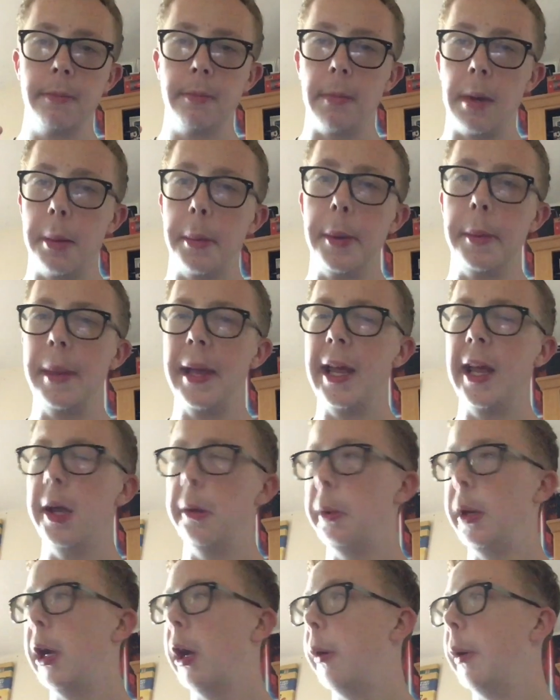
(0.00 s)
Mamma Mia,
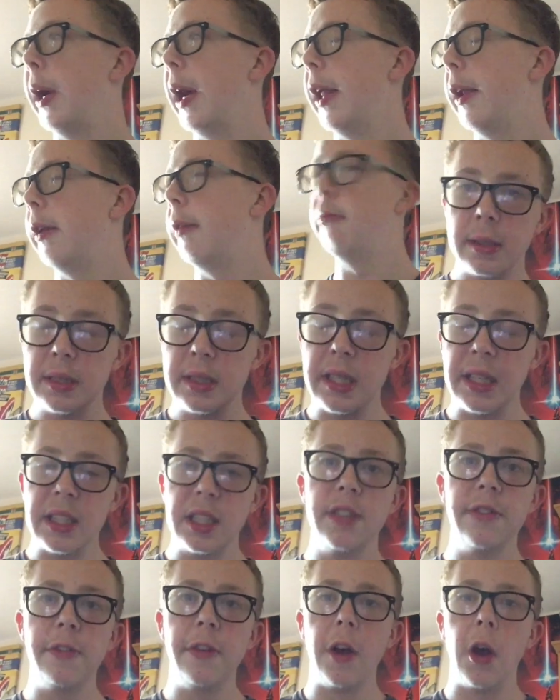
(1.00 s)
Here We Go Again.
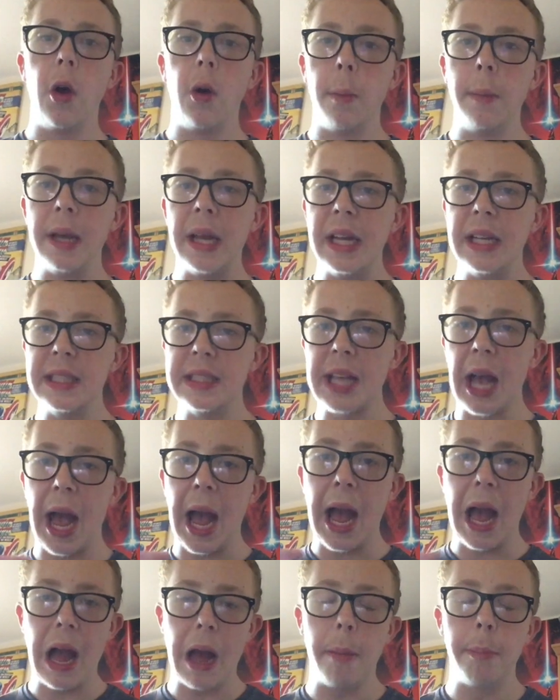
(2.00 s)
This film is
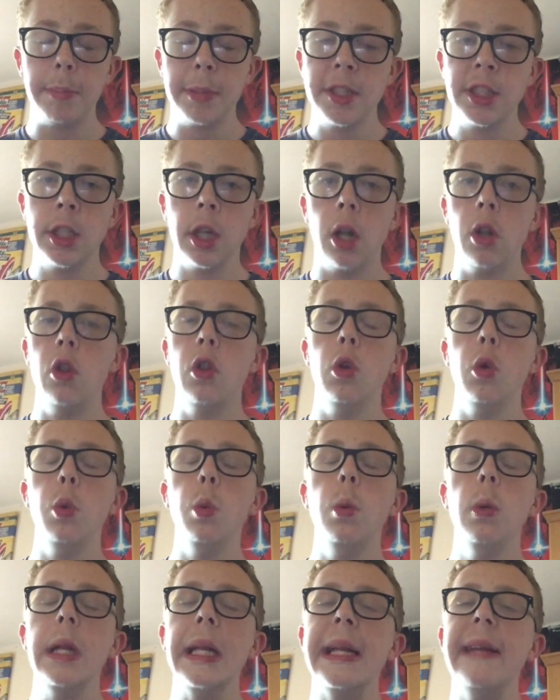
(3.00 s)

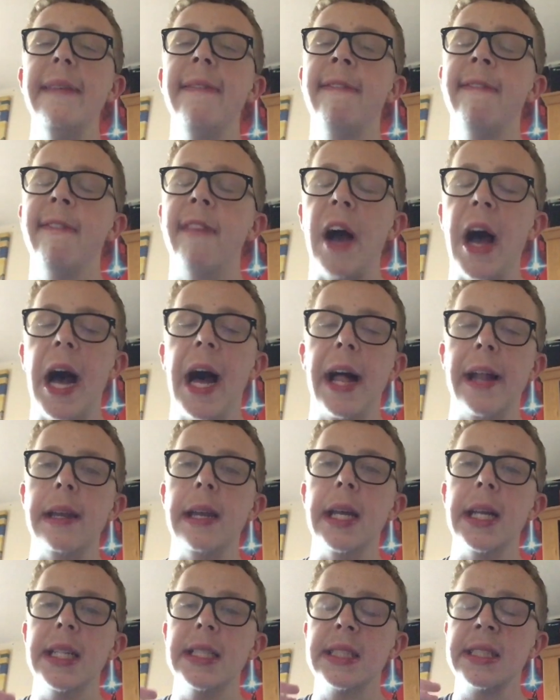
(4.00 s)
absolutely
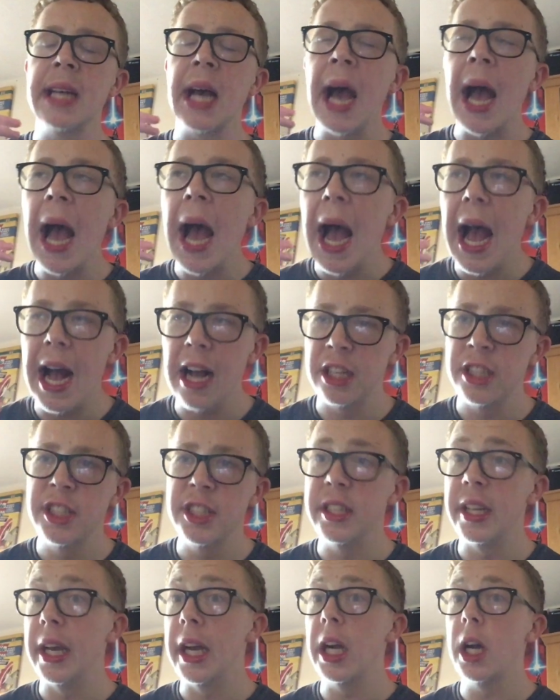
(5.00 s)

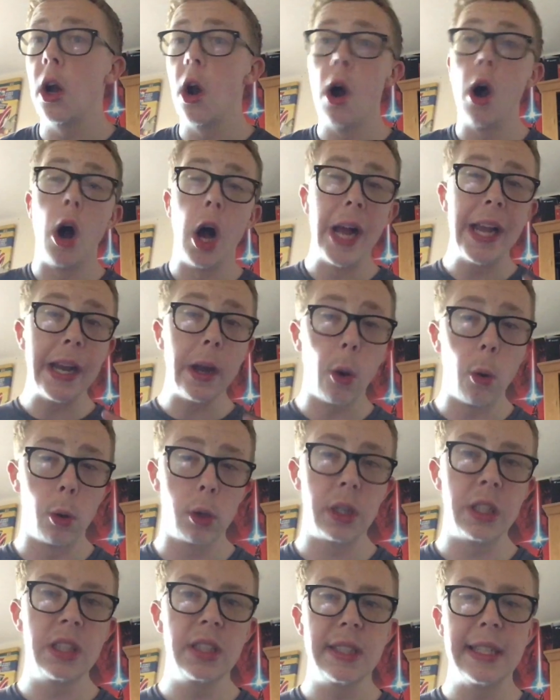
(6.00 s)
fantastic. I
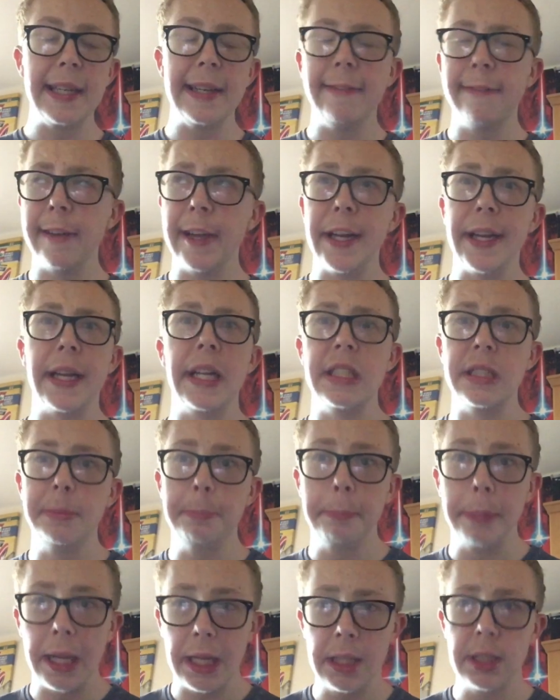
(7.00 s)
honestly think it's
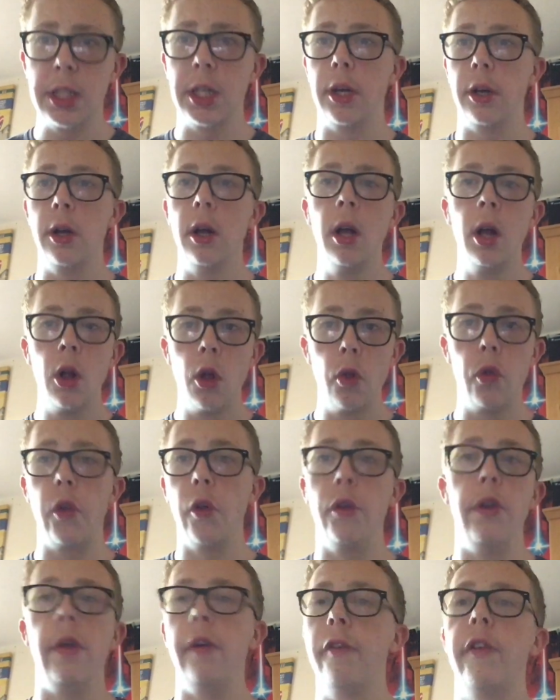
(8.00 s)
better
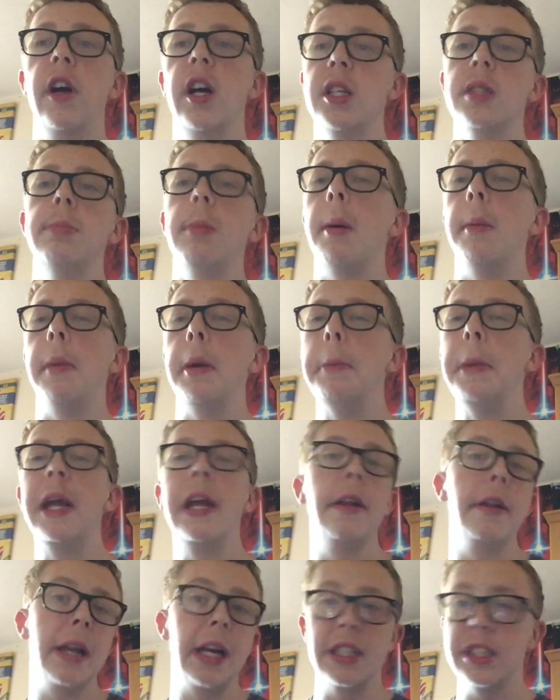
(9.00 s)
than the first Mamma
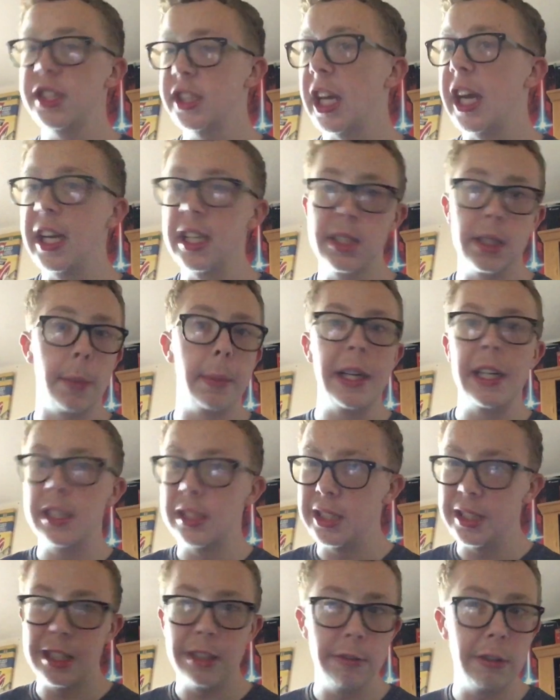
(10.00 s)
Mia, and that's saying something
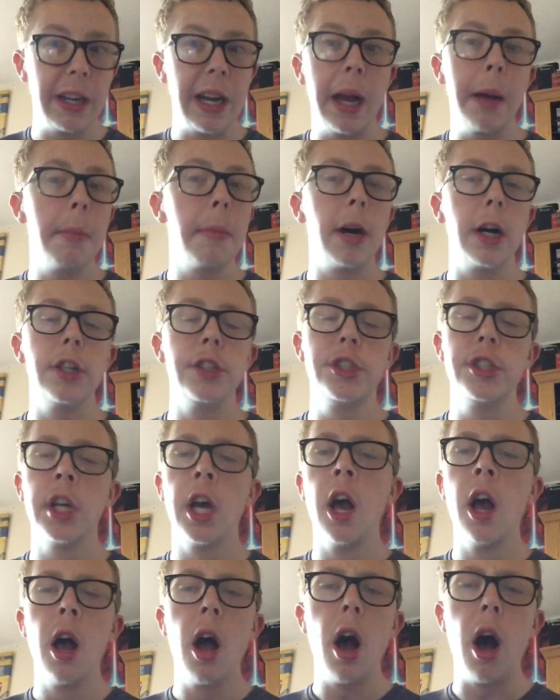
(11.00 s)
considering how much
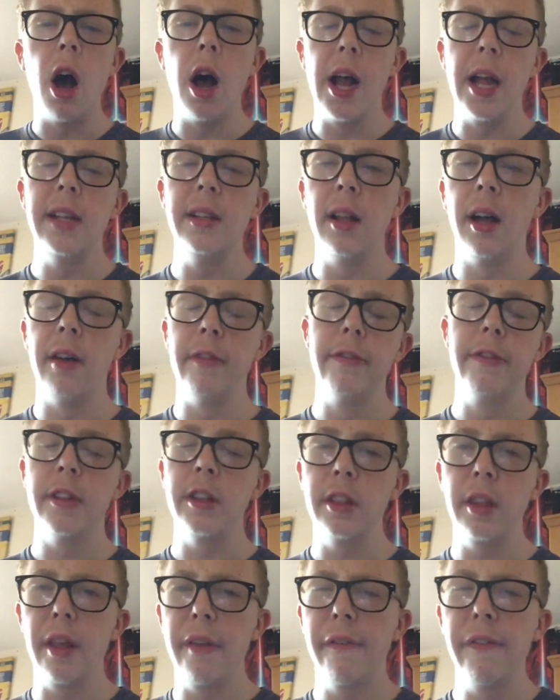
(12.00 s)
I love
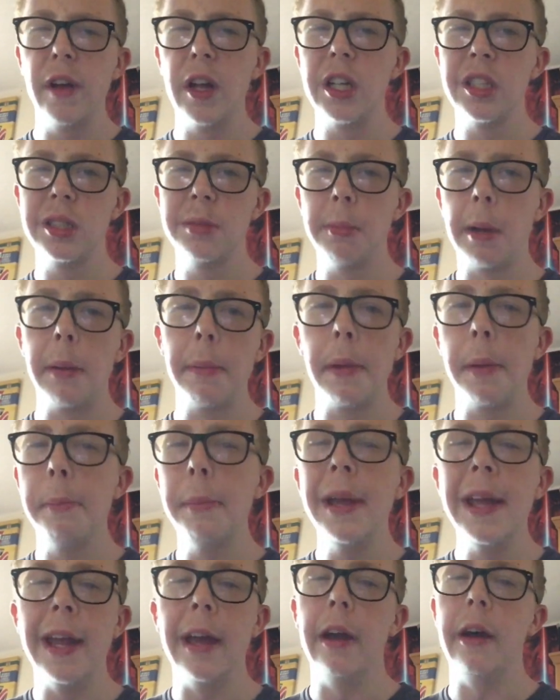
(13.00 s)
the first Mamma
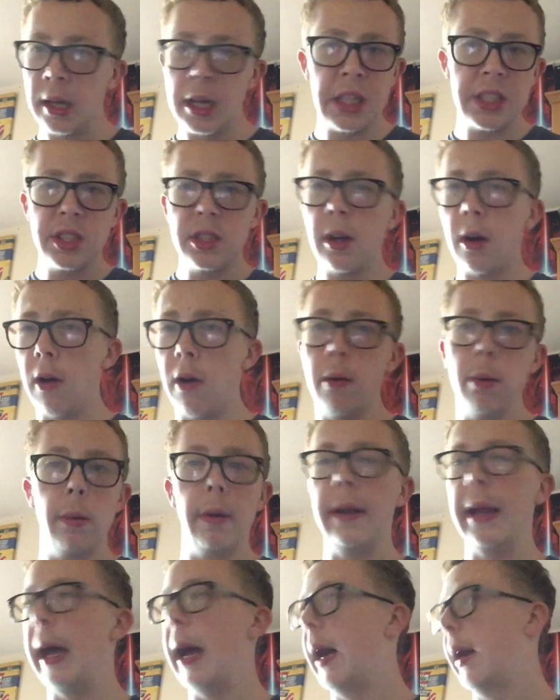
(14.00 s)
Mia. Let's start off
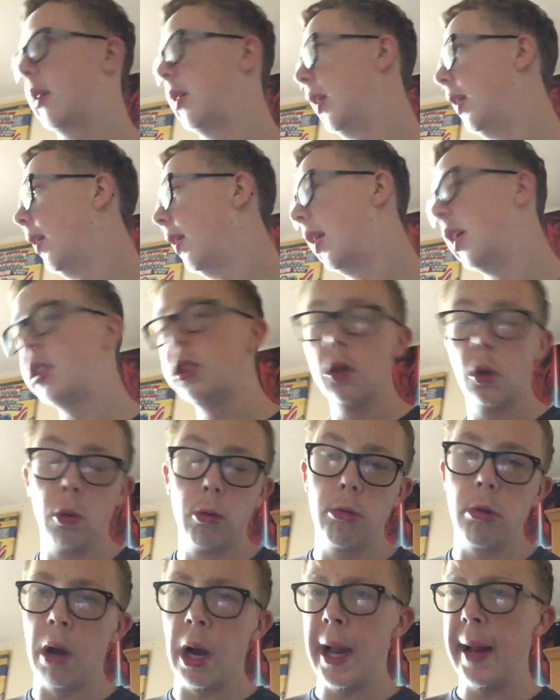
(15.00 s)
with the acting. It's
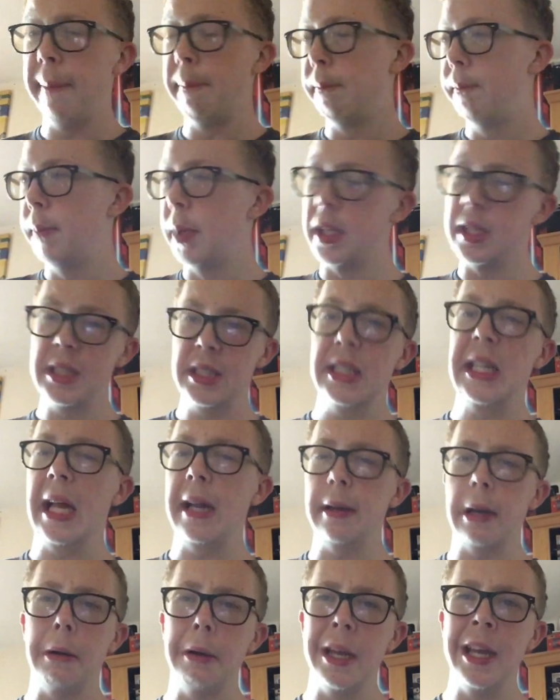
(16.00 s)
all great, but the
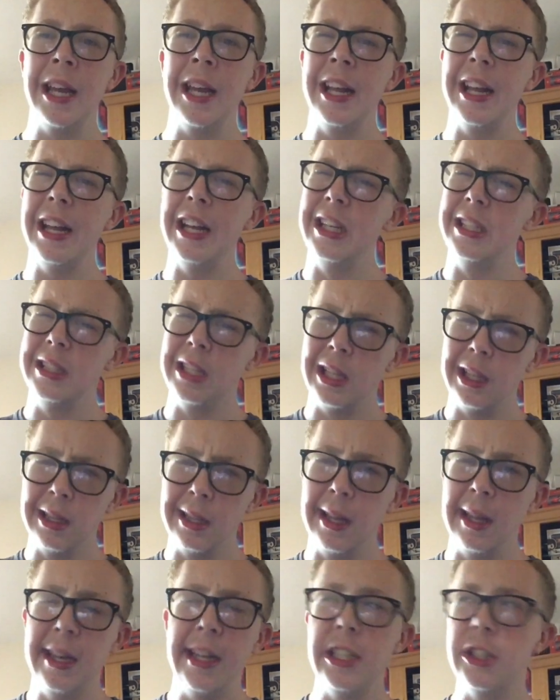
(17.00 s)
standout here is
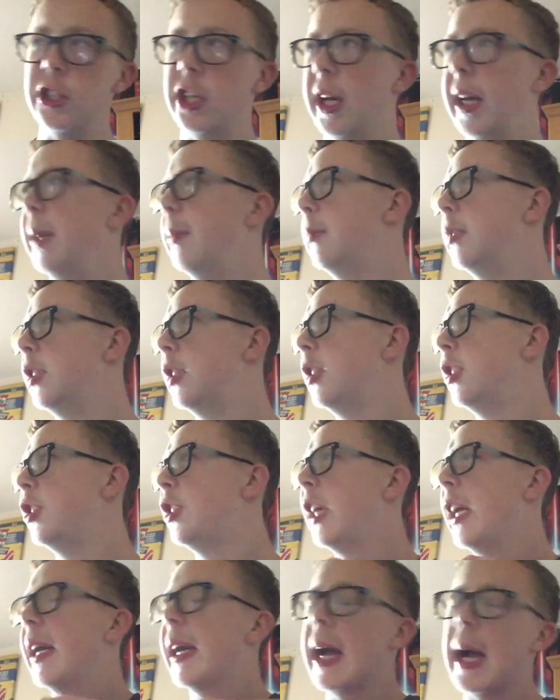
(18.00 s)
Lily James.
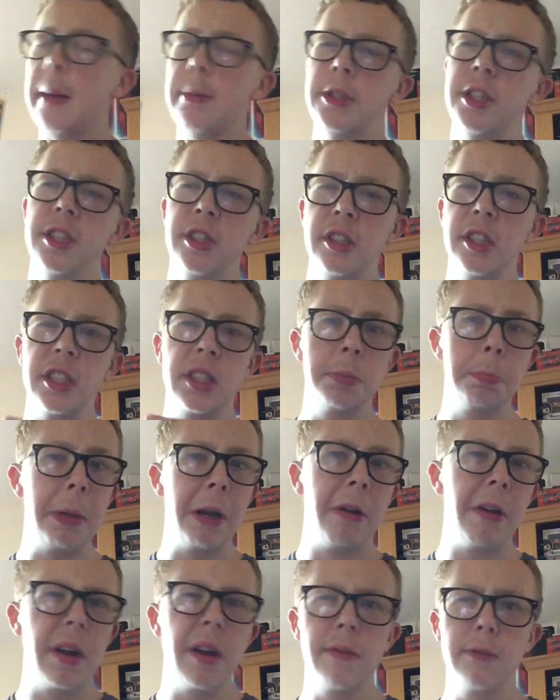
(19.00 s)
She captures the
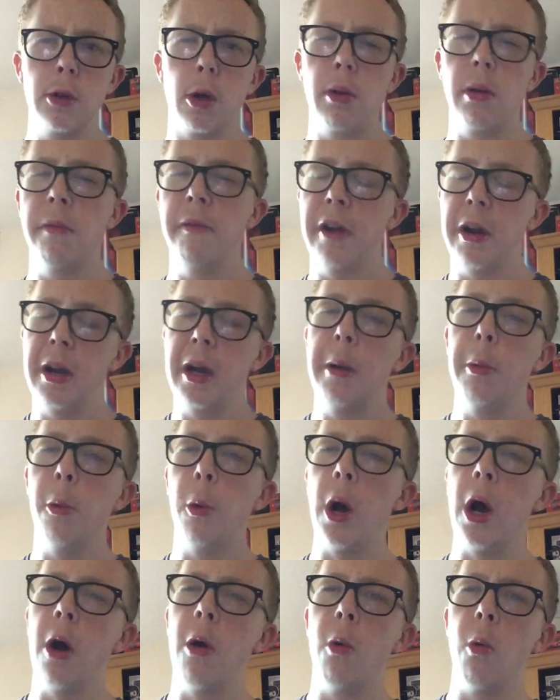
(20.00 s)
spirit of Donna very
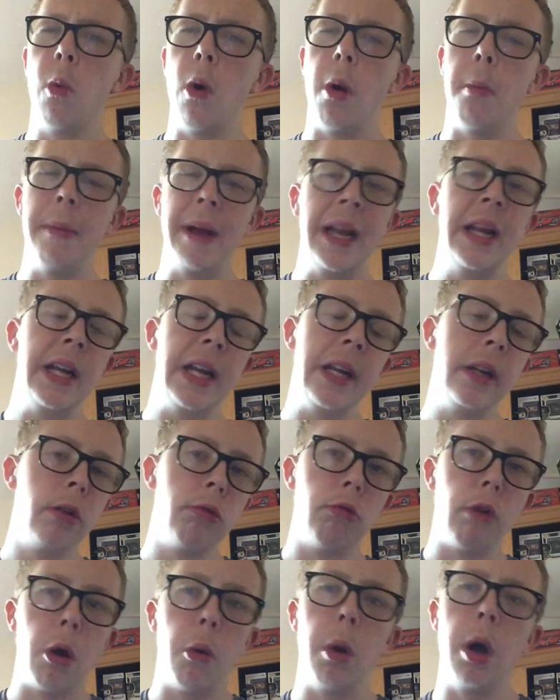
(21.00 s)
well while making
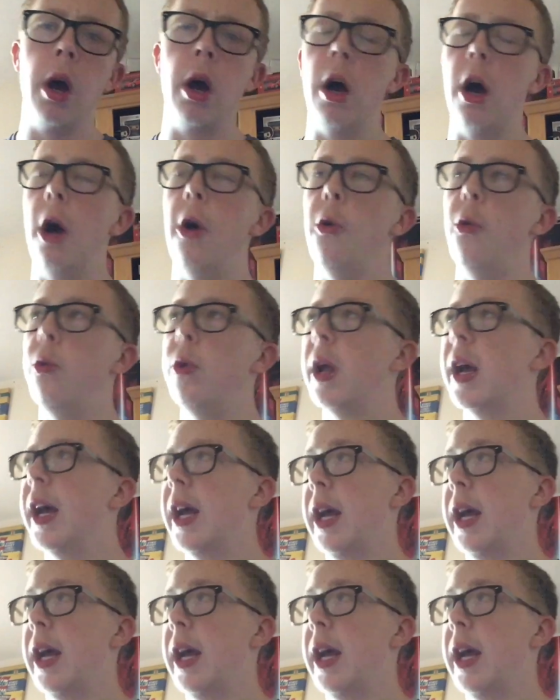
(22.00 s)
the role her own,